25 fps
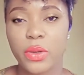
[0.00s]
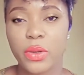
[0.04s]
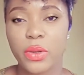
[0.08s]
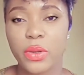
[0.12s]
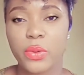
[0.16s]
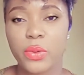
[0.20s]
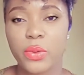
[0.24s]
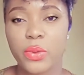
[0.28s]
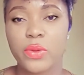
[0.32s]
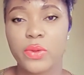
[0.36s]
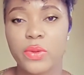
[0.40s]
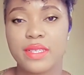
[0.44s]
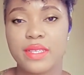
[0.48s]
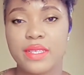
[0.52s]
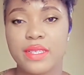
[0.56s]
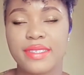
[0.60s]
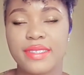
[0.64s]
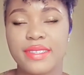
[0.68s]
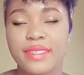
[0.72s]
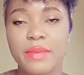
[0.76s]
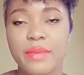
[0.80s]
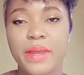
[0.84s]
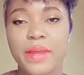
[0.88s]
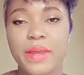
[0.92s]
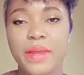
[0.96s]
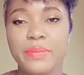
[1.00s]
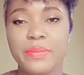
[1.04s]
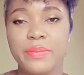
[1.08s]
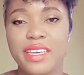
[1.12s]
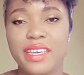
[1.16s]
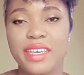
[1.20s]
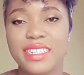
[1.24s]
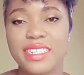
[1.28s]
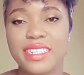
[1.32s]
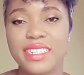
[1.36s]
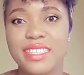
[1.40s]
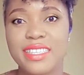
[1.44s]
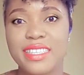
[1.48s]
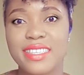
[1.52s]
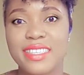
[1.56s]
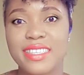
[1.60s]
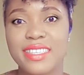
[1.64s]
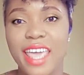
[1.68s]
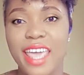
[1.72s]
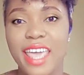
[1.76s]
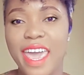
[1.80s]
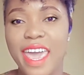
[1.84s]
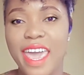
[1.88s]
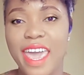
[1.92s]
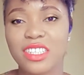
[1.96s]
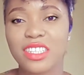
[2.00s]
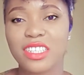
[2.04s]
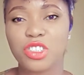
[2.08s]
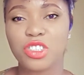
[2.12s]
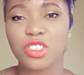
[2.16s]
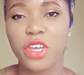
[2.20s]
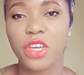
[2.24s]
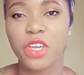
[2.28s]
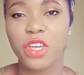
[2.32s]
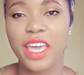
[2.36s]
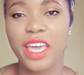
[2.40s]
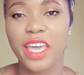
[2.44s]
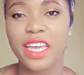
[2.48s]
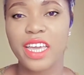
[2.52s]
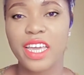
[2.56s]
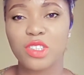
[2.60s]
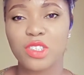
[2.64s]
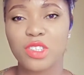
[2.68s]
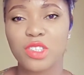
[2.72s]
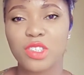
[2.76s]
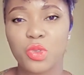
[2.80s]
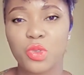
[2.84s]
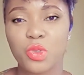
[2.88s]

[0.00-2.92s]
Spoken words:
simply means edo edo